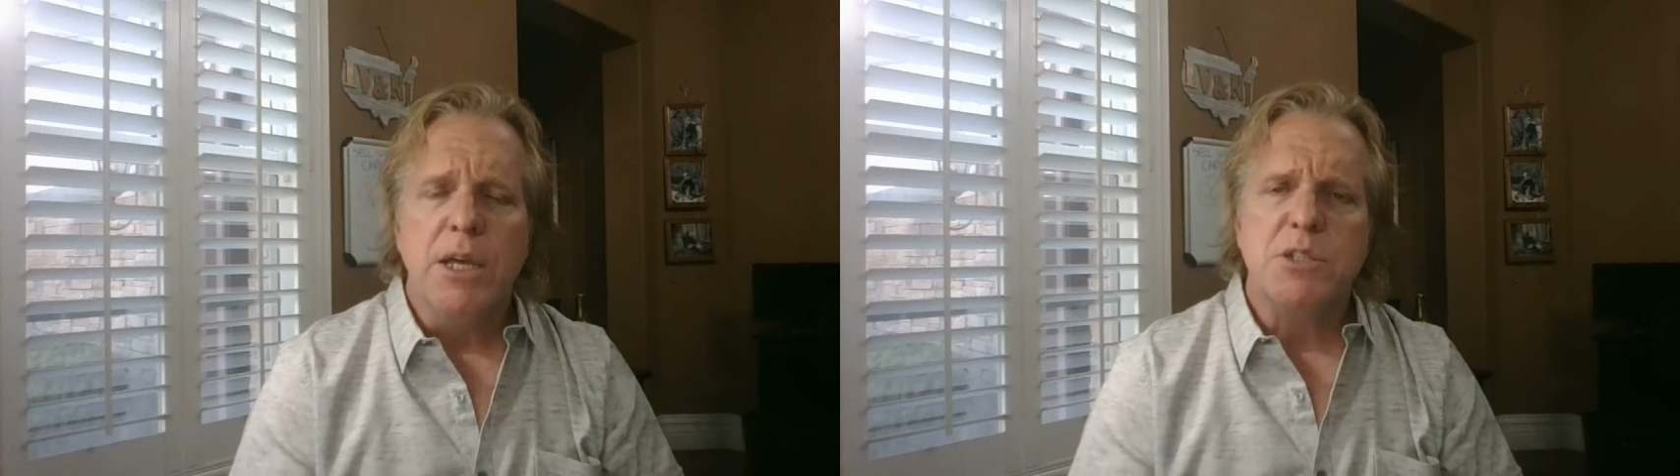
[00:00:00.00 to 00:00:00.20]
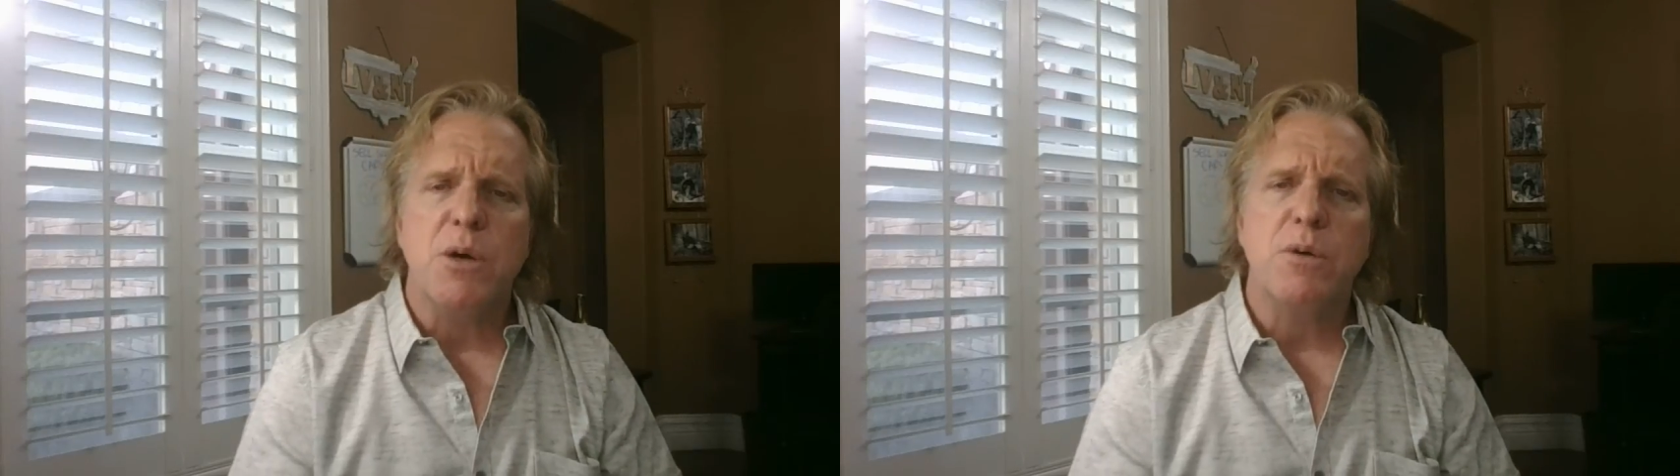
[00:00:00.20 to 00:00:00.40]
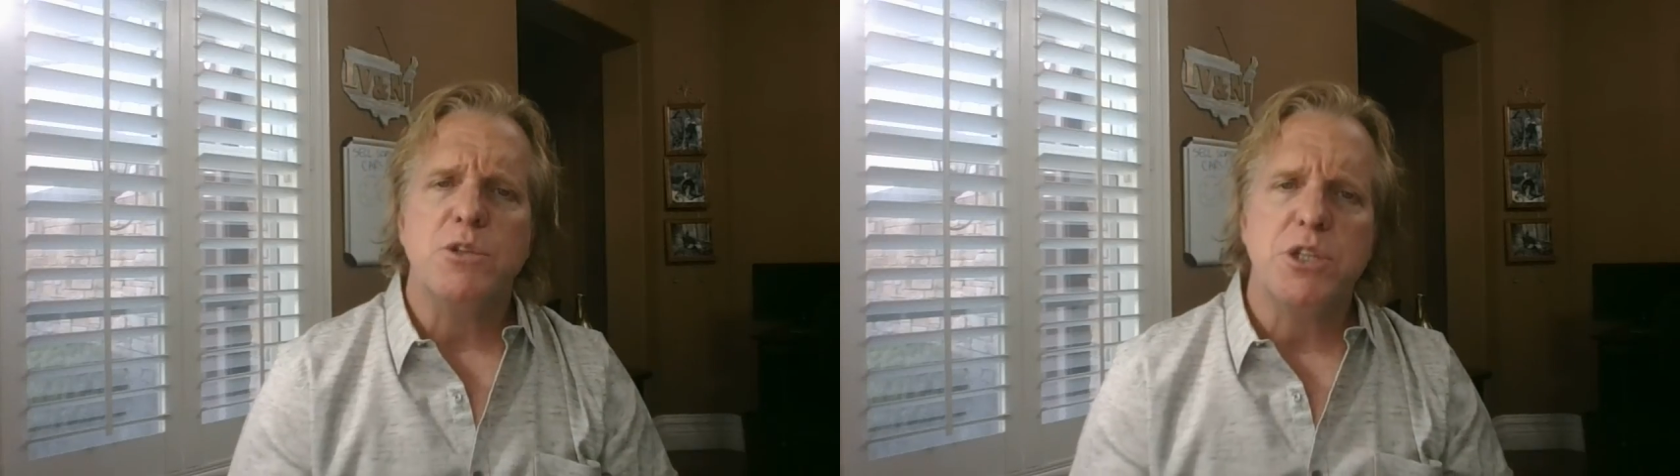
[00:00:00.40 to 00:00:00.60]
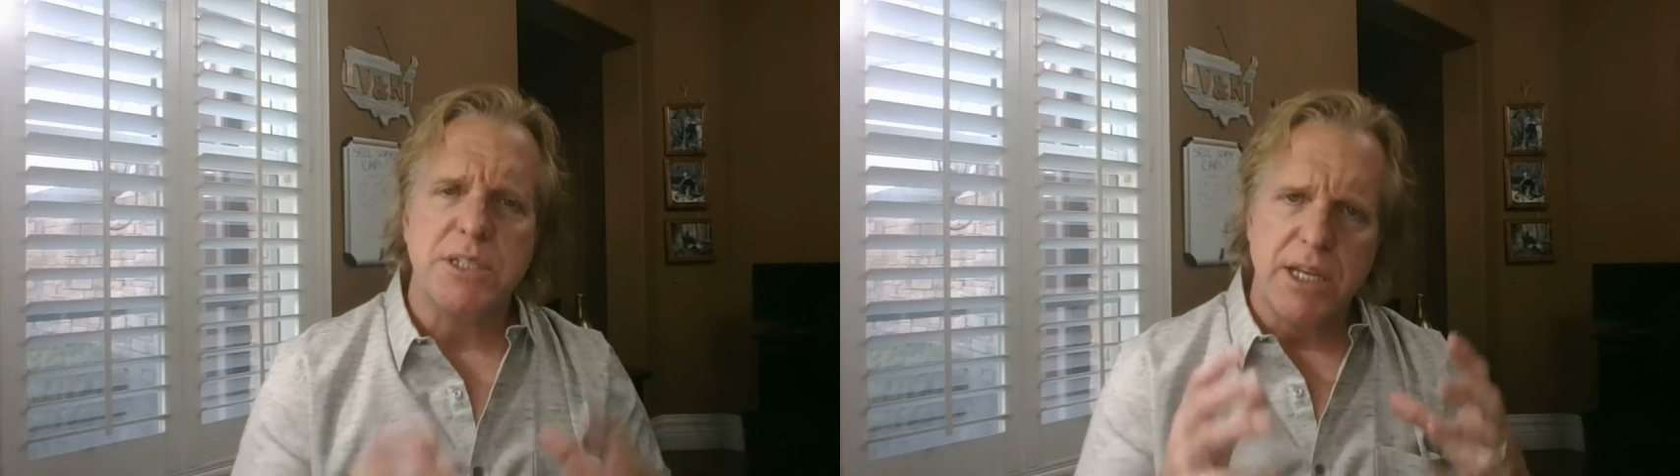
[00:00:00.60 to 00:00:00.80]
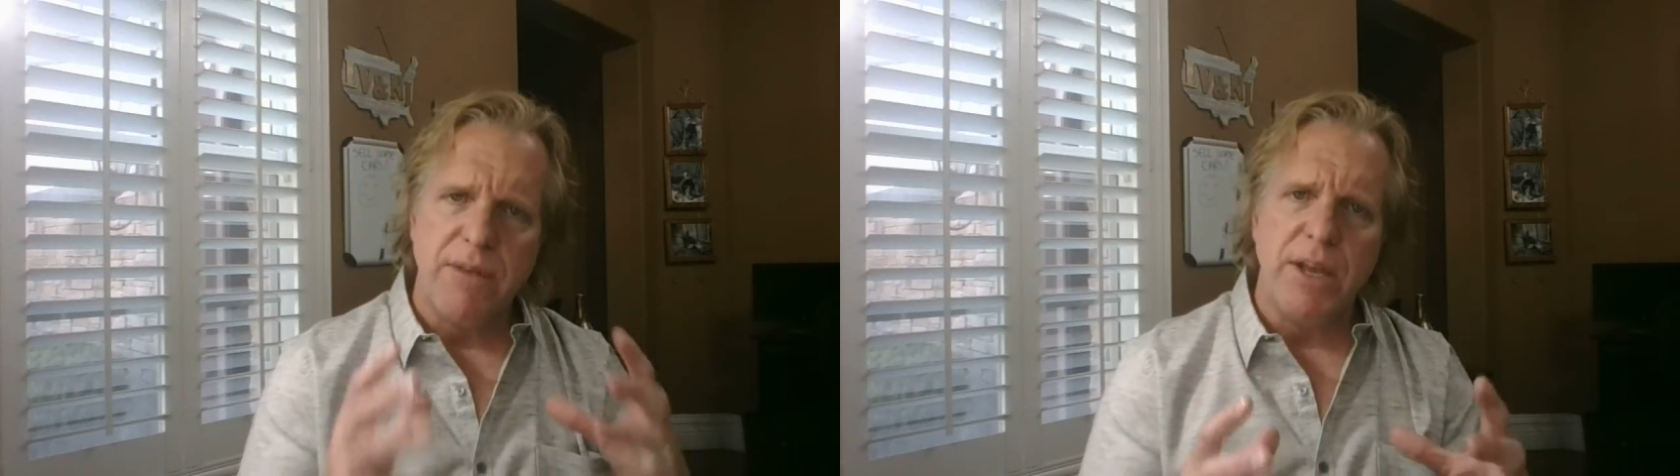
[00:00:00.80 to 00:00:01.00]
So
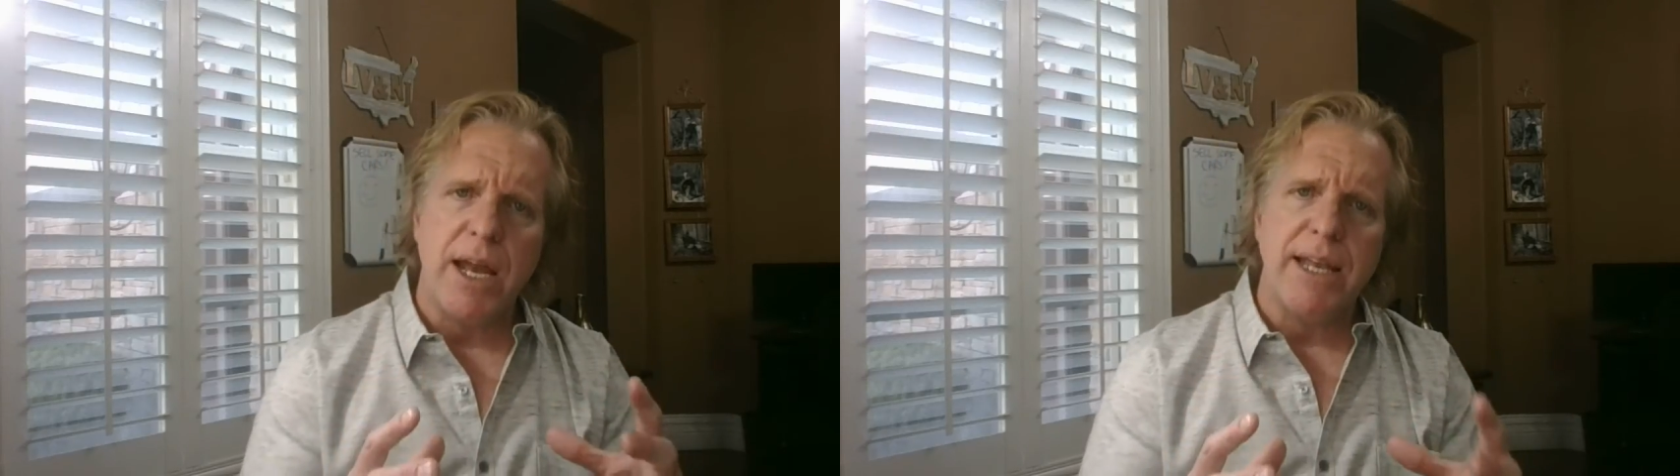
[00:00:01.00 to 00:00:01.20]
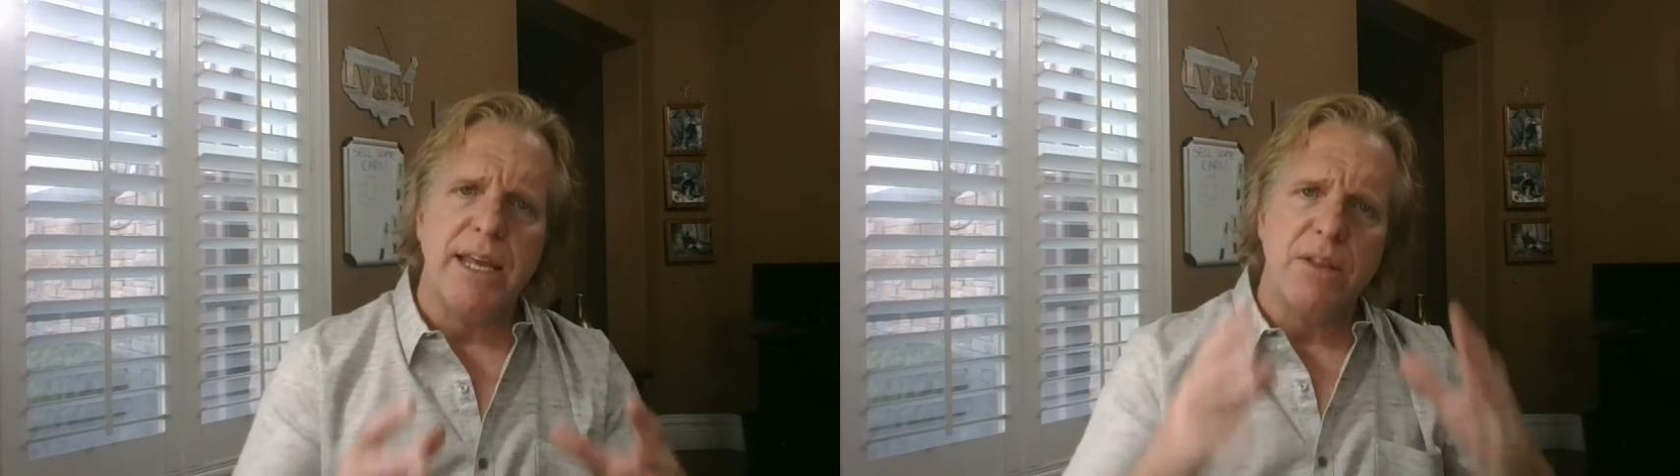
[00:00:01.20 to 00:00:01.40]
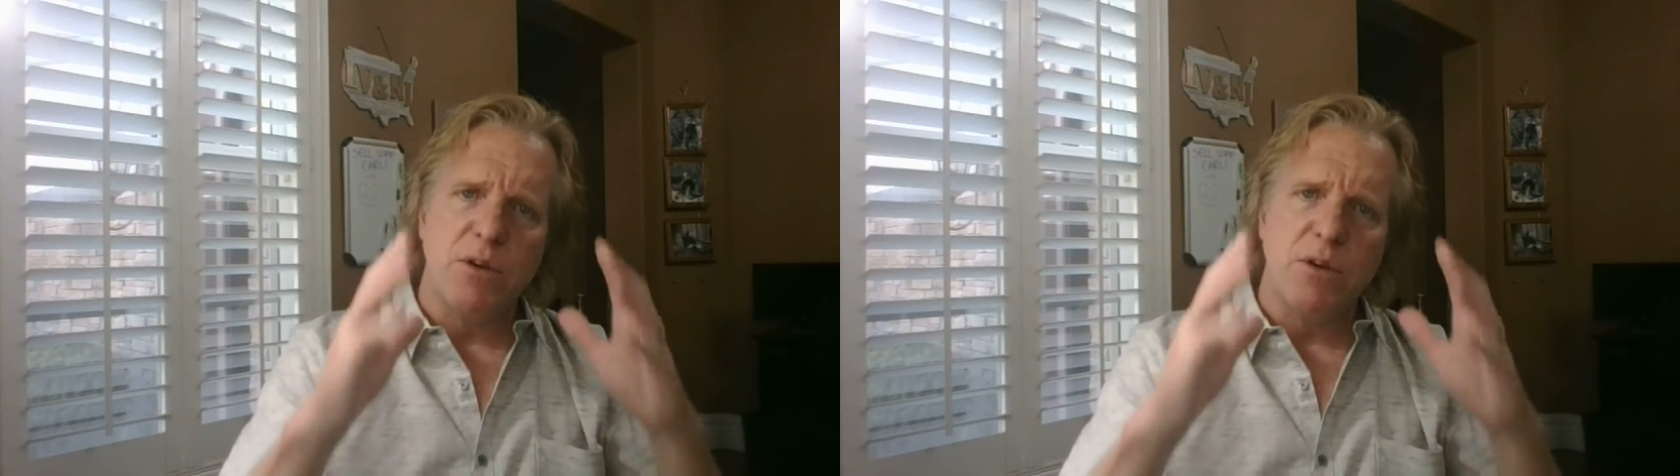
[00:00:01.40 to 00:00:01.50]
just to give you an idea,